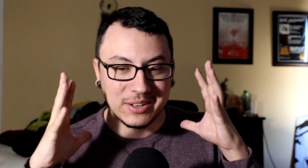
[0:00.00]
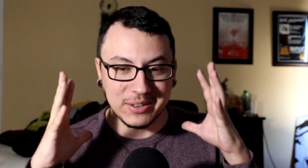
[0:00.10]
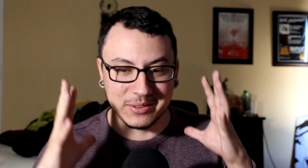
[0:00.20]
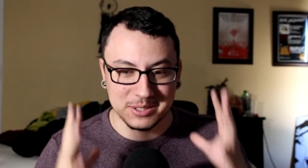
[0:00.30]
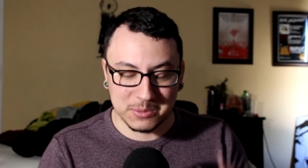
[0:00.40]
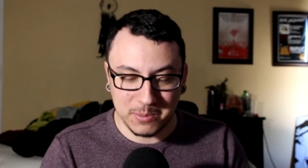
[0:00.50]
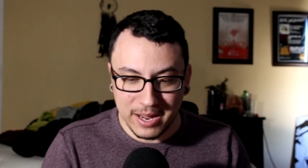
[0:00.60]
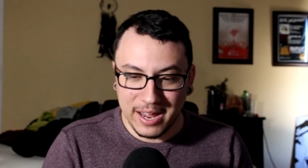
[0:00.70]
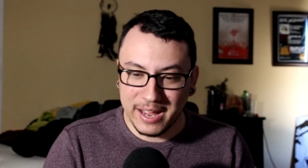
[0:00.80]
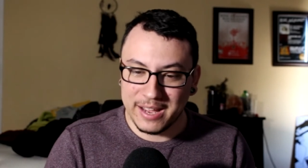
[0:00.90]
all this
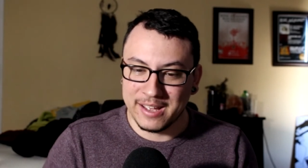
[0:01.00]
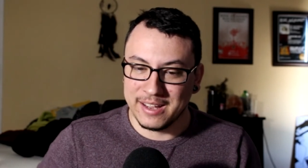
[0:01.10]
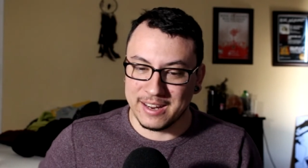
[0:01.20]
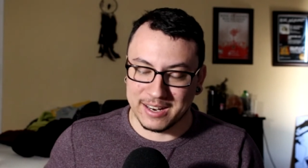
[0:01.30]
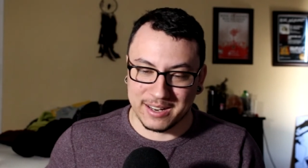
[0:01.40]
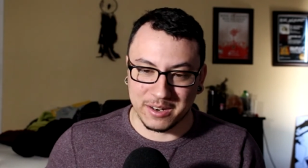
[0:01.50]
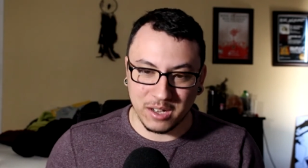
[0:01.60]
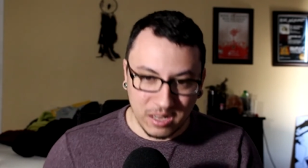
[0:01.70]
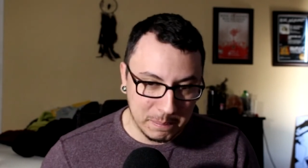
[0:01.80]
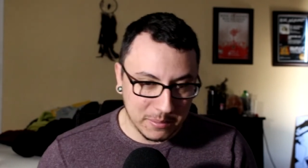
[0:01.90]
way. I got
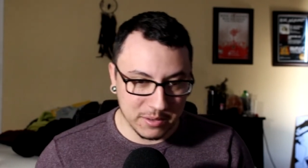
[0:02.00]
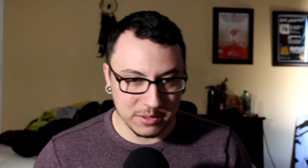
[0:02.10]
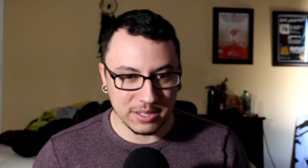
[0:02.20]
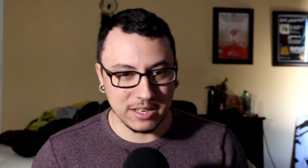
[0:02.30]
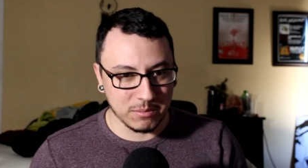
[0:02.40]
up early.